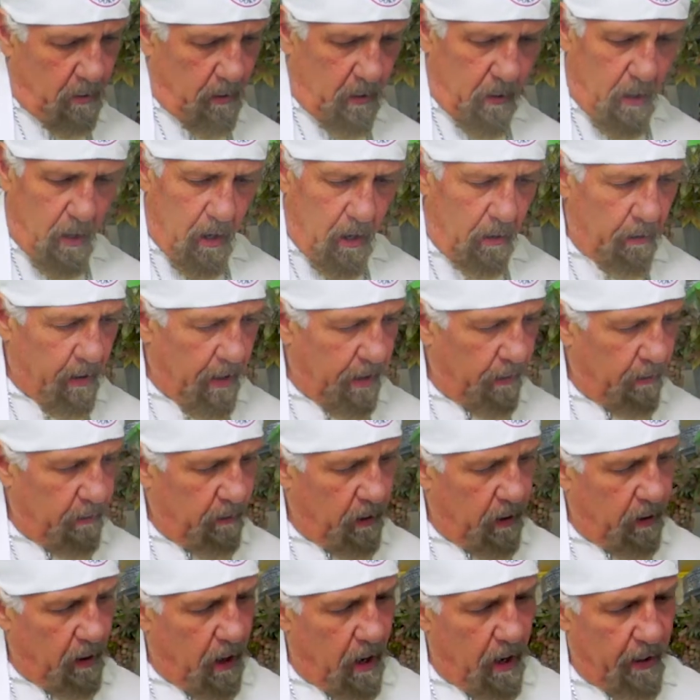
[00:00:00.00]
All right,
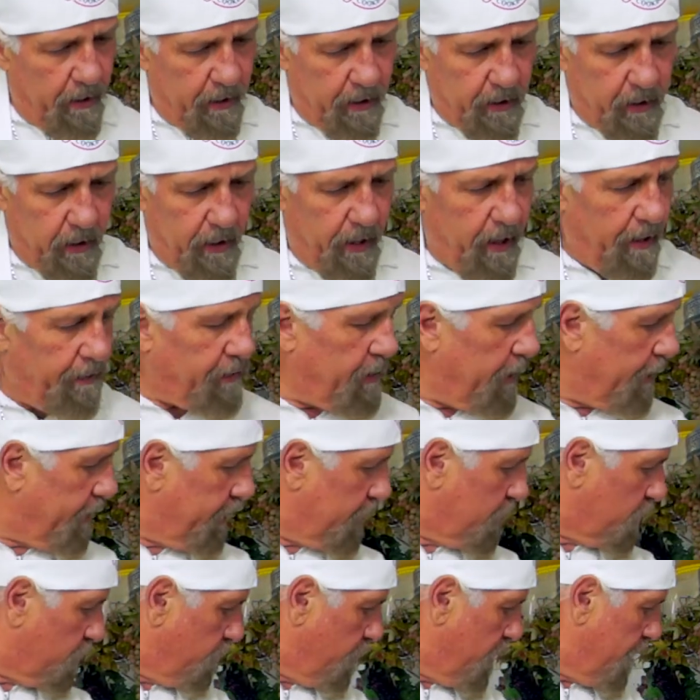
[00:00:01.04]
well, honestly, I think
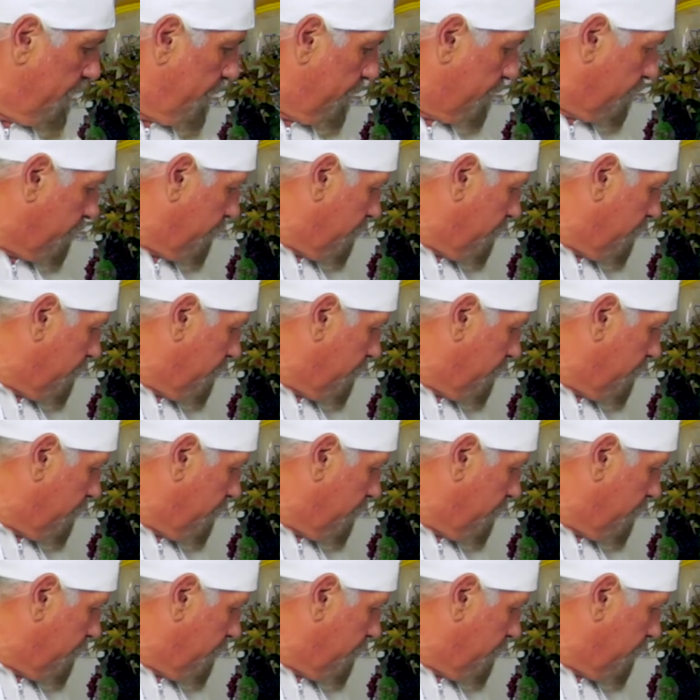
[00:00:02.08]
it's ready to